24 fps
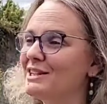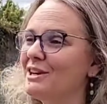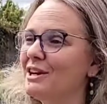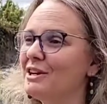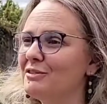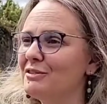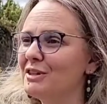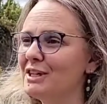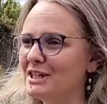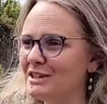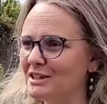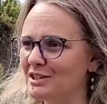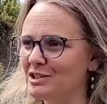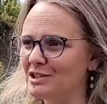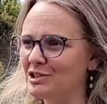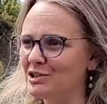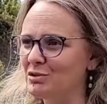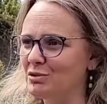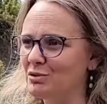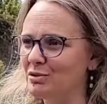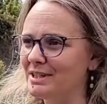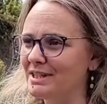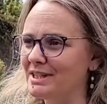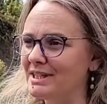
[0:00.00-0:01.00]
a lot of hidden
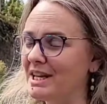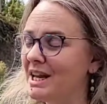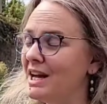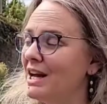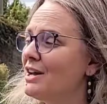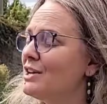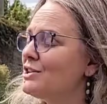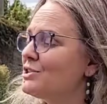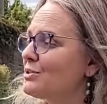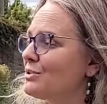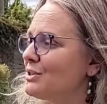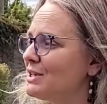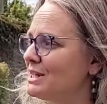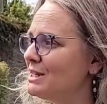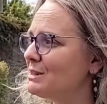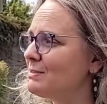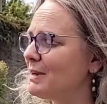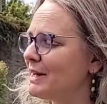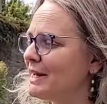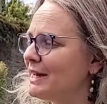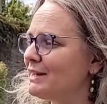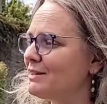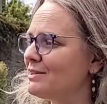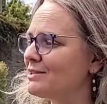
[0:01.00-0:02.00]
stories. So these
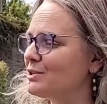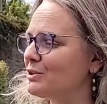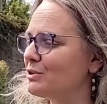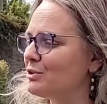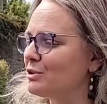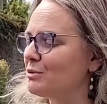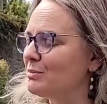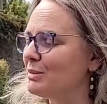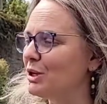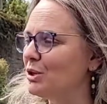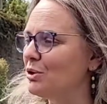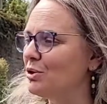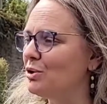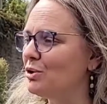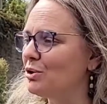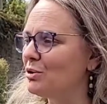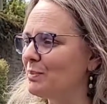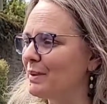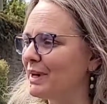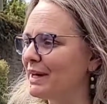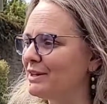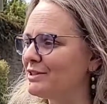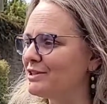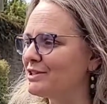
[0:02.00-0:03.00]
panels are going to be all
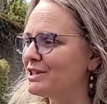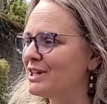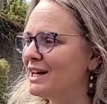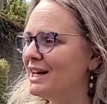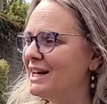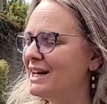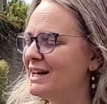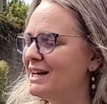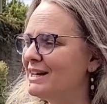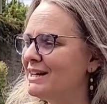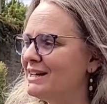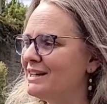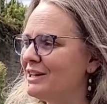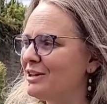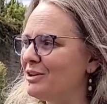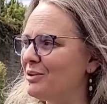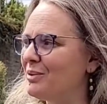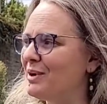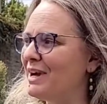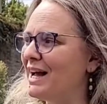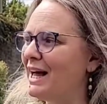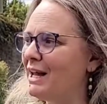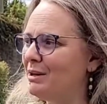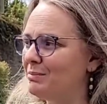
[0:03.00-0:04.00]
about,
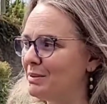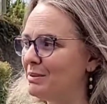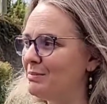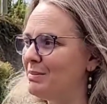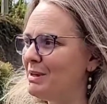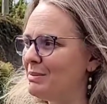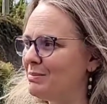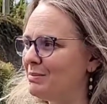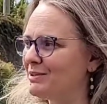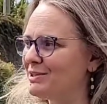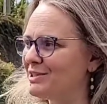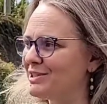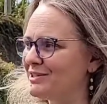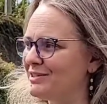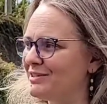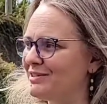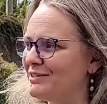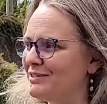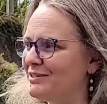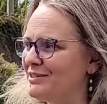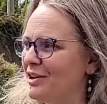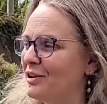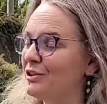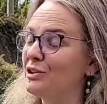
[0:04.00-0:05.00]
helping people
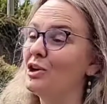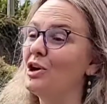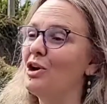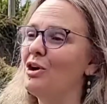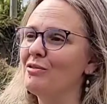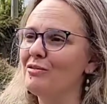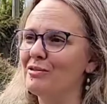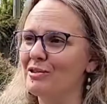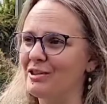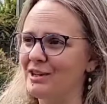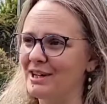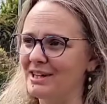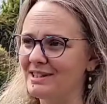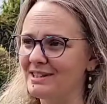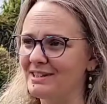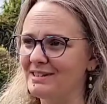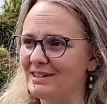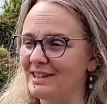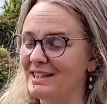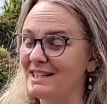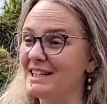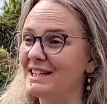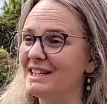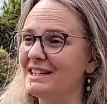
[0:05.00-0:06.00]
to uncover
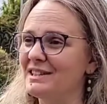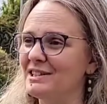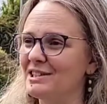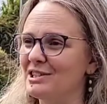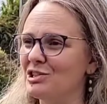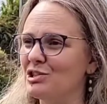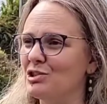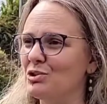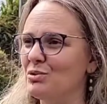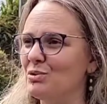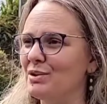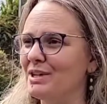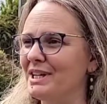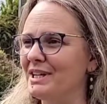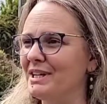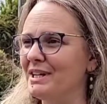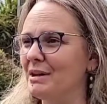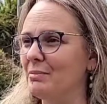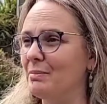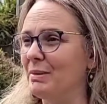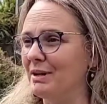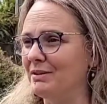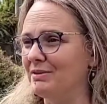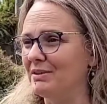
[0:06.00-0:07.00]
that hidden story
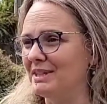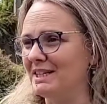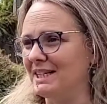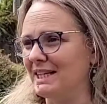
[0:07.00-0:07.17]
about the